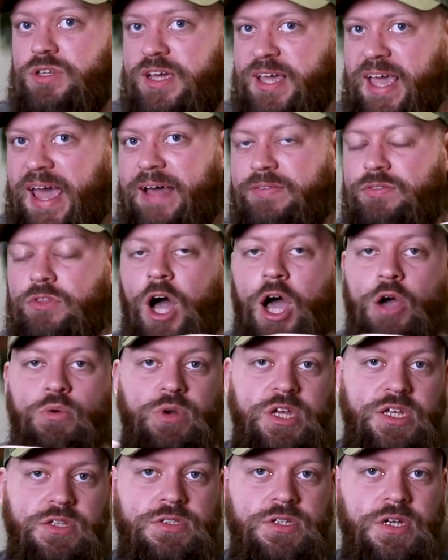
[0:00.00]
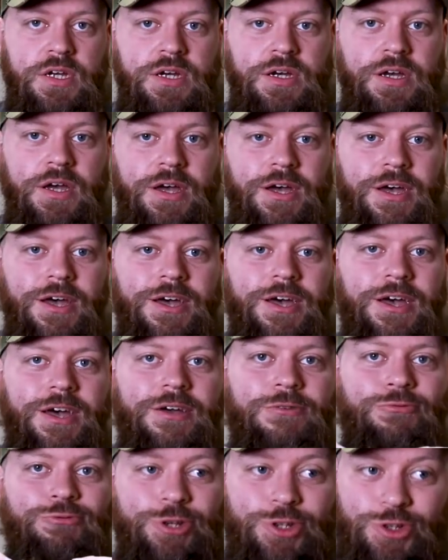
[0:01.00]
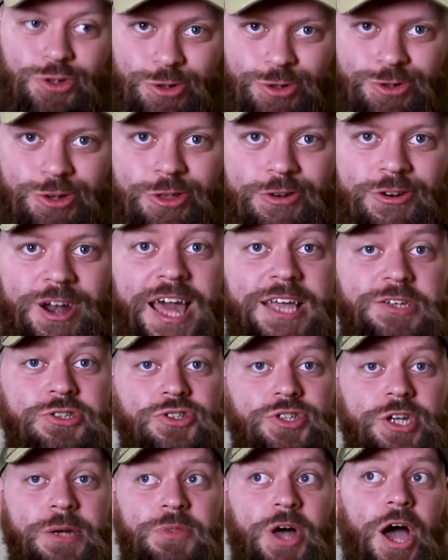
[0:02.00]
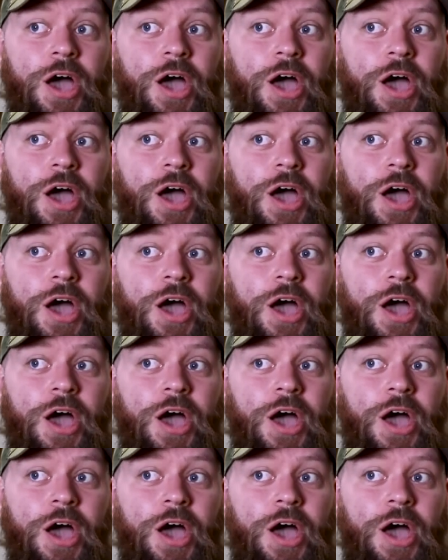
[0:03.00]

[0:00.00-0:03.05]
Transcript: Again, not only to restructure the relationship,